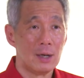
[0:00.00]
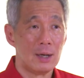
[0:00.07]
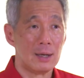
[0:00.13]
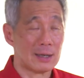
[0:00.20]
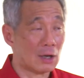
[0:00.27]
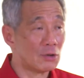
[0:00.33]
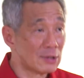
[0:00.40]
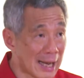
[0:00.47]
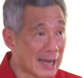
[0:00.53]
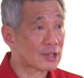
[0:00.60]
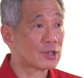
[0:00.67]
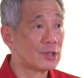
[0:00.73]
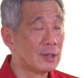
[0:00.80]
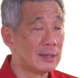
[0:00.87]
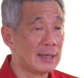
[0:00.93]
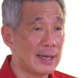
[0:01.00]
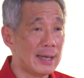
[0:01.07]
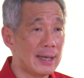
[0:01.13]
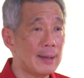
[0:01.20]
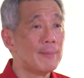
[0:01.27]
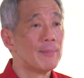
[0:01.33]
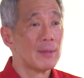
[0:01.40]
around National
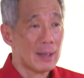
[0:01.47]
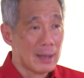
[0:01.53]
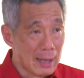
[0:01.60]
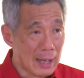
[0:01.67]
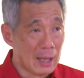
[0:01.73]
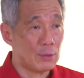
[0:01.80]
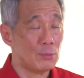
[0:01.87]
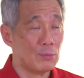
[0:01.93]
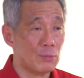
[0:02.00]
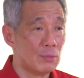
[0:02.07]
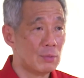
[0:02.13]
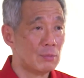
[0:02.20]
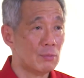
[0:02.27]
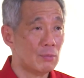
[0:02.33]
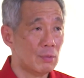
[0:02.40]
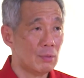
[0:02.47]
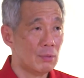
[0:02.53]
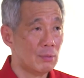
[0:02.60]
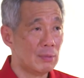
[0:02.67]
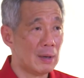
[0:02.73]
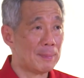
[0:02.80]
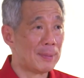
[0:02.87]
Day, and we